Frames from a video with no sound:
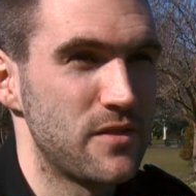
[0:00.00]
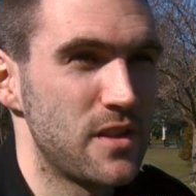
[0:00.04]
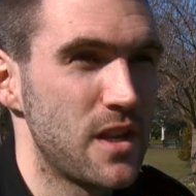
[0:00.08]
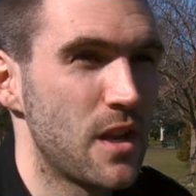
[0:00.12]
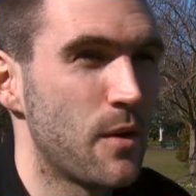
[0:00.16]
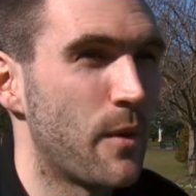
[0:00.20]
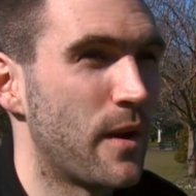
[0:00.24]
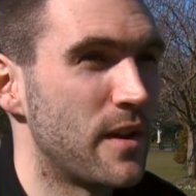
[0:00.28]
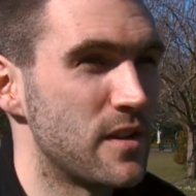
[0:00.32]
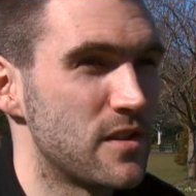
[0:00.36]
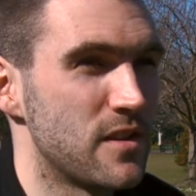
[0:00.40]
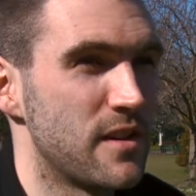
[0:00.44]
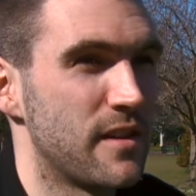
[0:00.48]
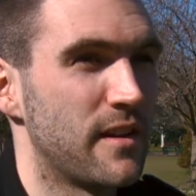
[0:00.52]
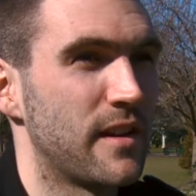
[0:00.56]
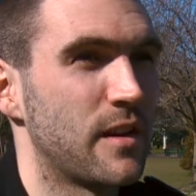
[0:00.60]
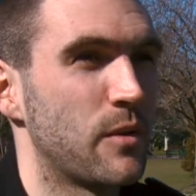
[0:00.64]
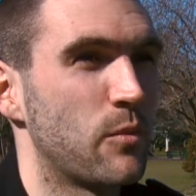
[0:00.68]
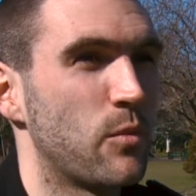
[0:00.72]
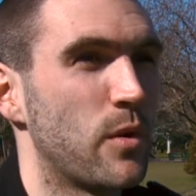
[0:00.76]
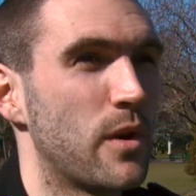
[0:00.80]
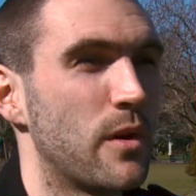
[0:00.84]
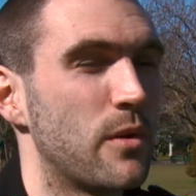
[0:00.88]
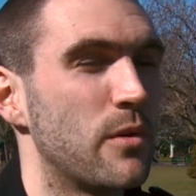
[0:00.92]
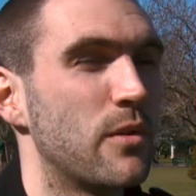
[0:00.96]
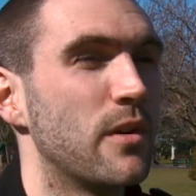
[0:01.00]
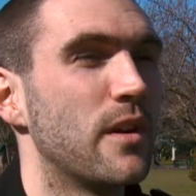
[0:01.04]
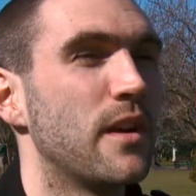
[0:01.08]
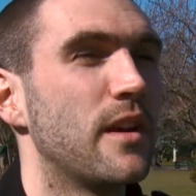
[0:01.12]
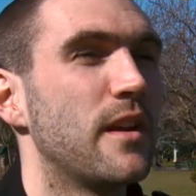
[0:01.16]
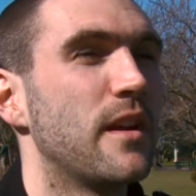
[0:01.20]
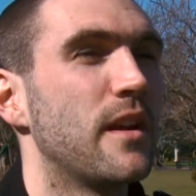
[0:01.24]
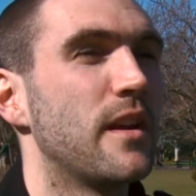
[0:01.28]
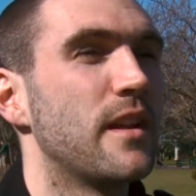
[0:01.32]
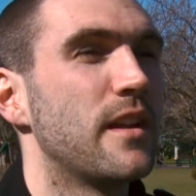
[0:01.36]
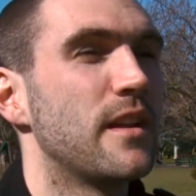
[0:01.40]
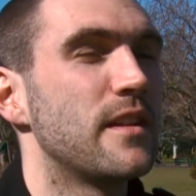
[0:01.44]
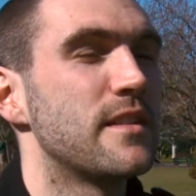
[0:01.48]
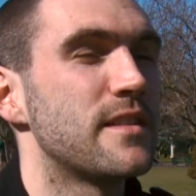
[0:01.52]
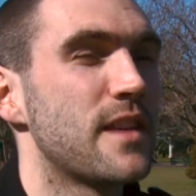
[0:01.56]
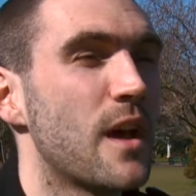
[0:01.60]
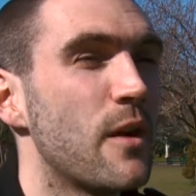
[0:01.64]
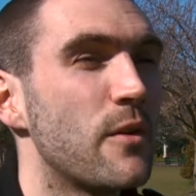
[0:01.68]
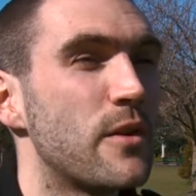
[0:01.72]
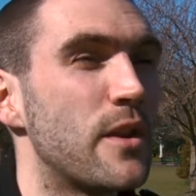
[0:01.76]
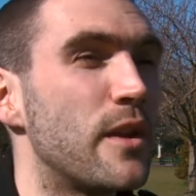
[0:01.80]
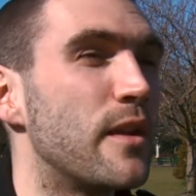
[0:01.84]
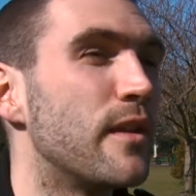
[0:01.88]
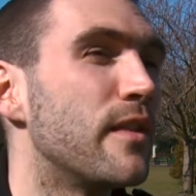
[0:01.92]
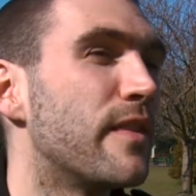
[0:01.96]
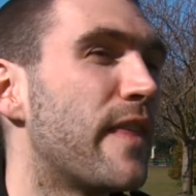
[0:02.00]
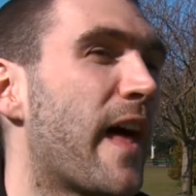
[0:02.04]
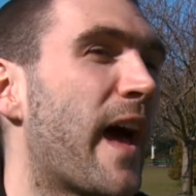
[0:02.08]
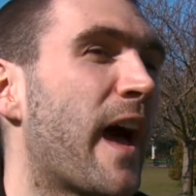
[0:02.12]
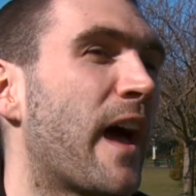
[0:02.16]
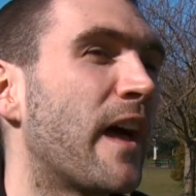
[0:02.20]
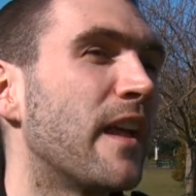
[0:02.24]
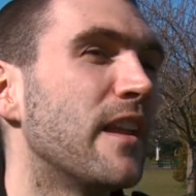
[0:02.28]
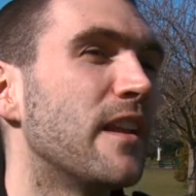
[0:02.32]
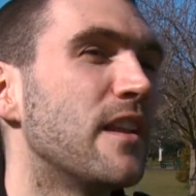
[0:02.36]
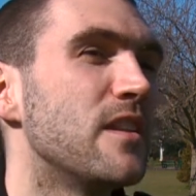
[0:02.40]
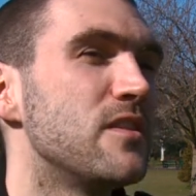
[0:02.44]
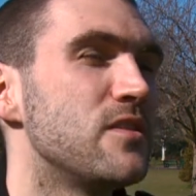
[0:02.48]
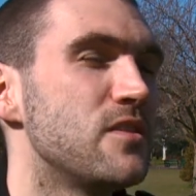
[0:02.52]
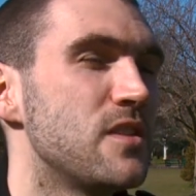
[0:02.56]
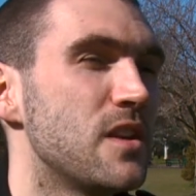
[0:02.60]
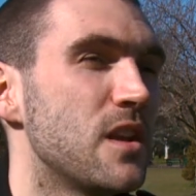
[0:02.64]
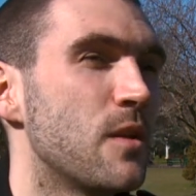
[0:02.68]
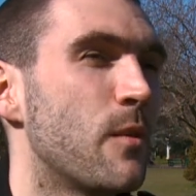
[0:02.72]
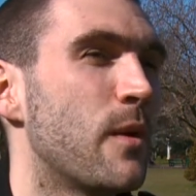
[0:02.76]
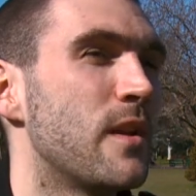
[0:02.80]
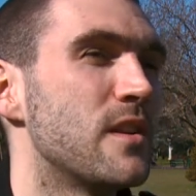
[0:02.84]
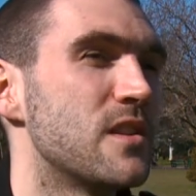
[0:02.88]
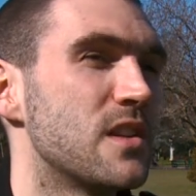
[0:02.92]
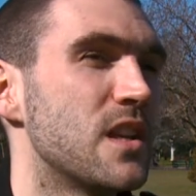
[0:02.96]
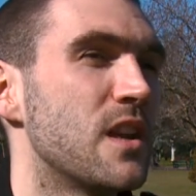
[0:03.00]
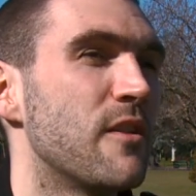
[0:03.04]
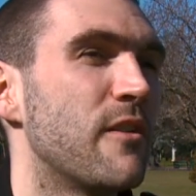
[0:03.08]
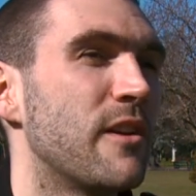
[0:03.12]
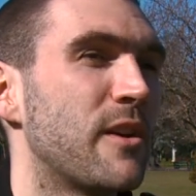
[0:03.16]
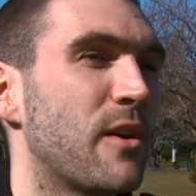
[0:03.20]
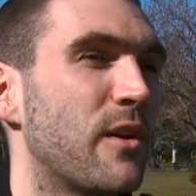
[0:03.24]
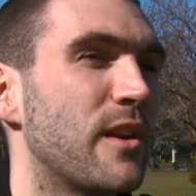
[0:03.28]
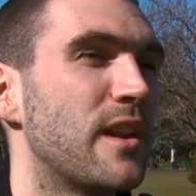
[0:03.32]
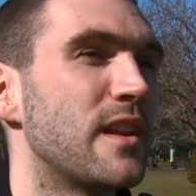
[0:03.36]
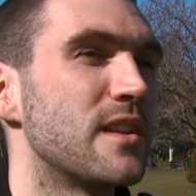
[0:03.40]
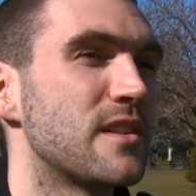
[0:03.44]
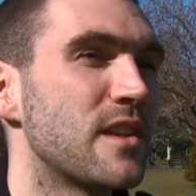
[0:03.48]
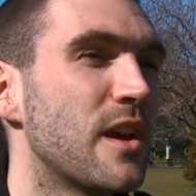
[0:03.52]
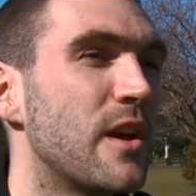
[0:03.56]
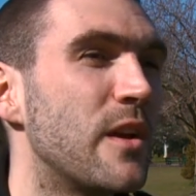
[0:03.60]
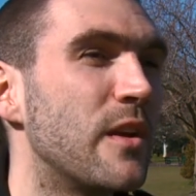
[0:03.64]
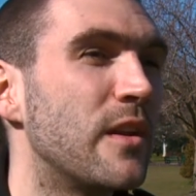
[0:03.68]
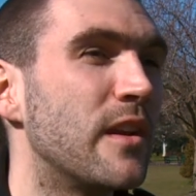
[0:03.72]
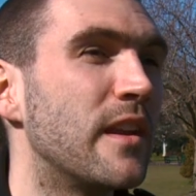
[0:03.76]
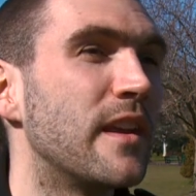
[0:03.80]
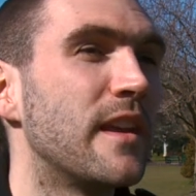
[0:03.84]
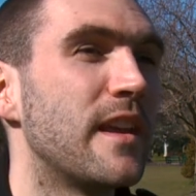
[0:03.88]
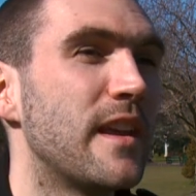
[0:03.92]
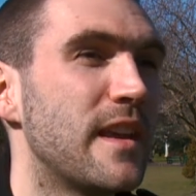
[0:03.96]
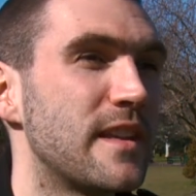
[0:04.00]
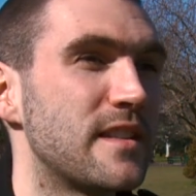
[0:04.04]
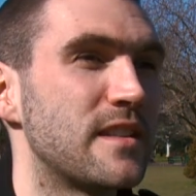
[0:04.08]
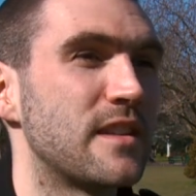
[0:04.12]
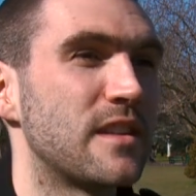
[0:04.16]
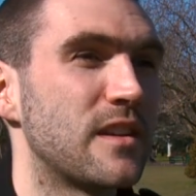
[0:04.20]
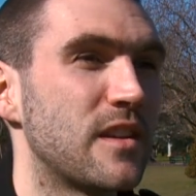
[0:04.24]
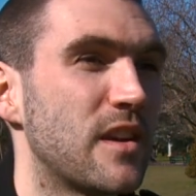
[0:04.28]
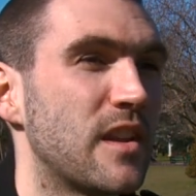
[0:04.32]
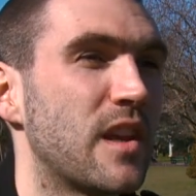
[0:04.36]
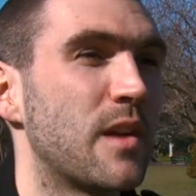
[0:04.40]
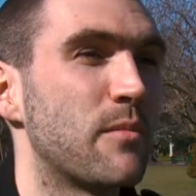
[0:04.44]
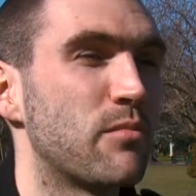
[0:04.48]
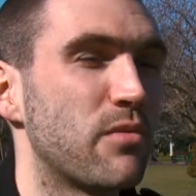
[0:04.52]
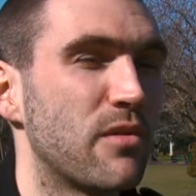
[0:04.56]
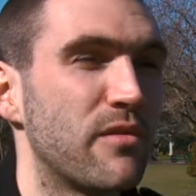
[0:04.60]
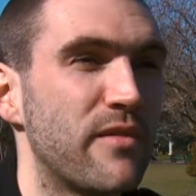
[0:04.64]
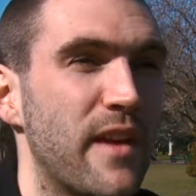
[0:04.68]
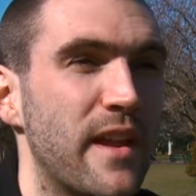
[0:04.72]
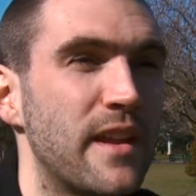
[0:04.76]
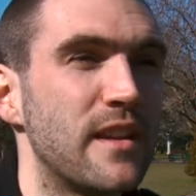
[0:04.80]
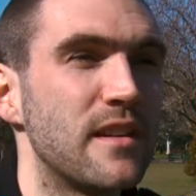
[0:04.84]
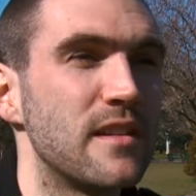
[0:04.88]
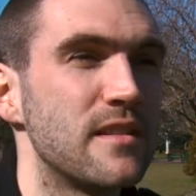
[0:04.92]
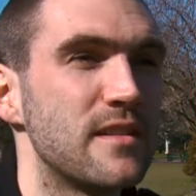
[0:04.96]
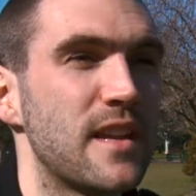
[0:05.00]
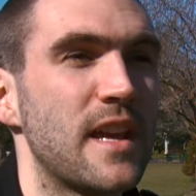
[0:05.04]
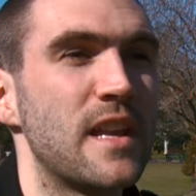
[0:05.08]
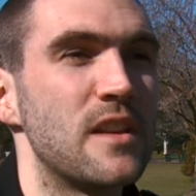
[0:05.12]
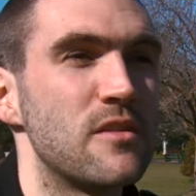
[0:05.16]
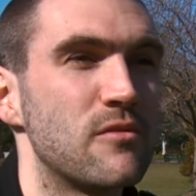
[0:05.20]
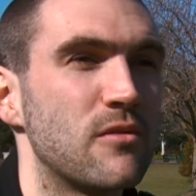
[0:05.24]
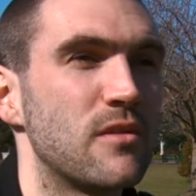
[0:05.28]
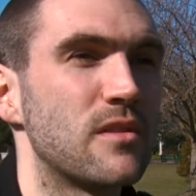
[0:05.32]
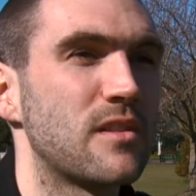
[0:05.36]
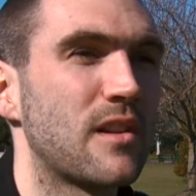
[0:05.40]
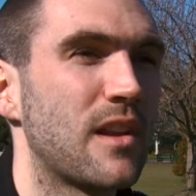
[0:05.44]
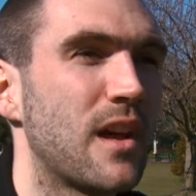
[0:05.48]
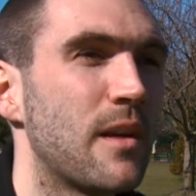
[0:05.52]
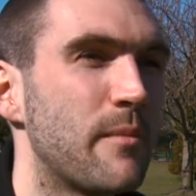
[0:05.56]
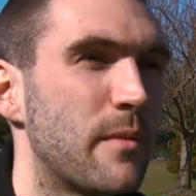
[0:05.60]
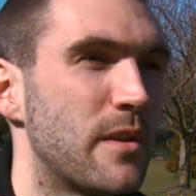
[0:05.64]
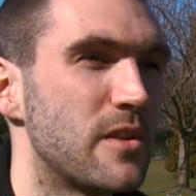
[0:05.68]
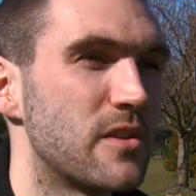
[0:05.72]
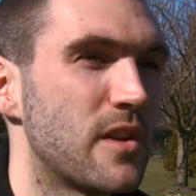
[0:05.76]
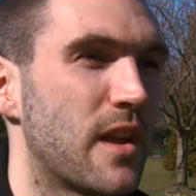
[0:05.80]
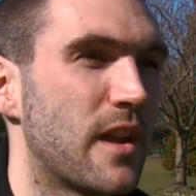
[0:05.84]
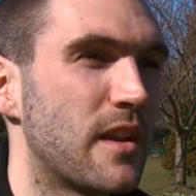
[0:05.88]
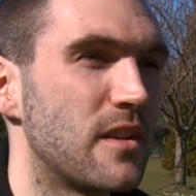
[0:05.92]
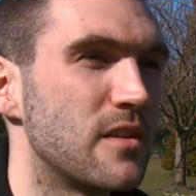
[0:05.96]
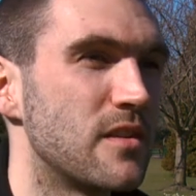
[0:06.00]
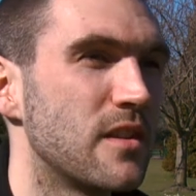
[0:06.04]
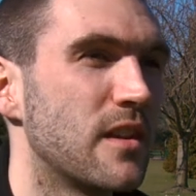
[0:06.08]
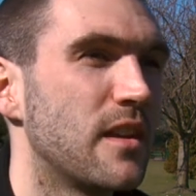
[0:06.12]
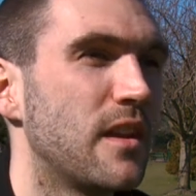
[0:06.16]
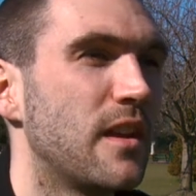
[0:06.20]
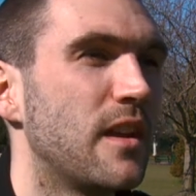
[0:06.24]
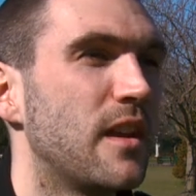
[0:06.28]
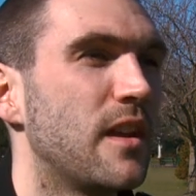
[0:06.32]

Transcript: of geoengineering will tell you that geoengineering on its own isn't going to prevent dangerous climate change.